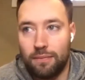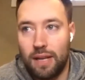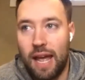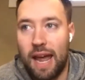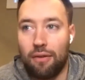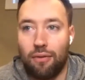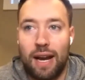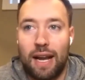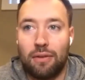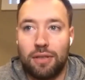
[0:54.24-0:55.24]
headed
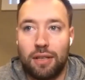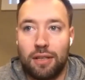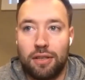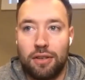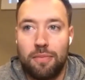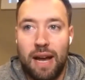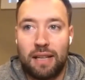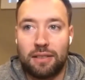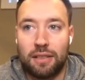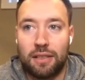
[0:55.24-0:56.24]
right out to
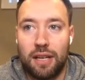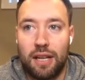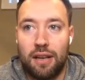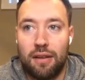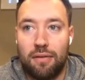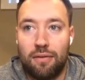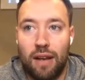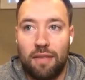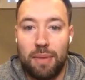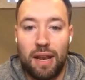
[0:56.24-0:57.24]
UMass, and
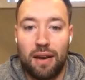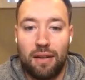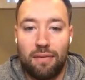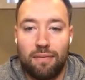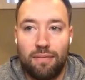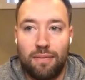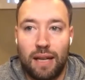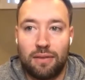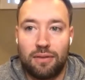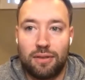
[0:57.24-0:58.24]
I've been
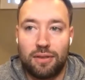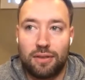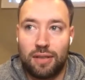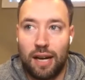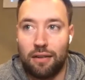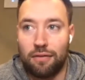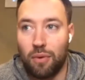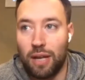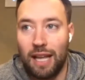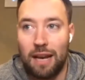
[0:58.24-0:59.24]
that's kind of
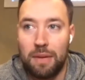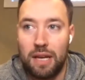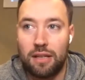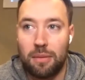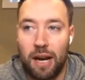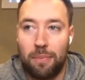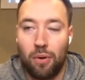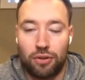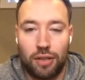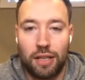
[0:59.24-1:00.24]
what led me to Mike
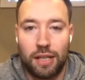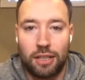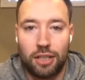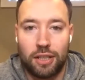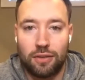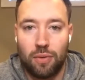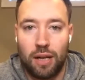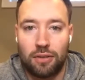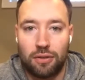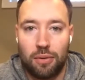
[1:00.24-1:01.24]
Boyle strength and conditioning as
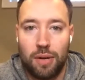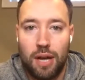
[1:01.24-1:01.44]
well. So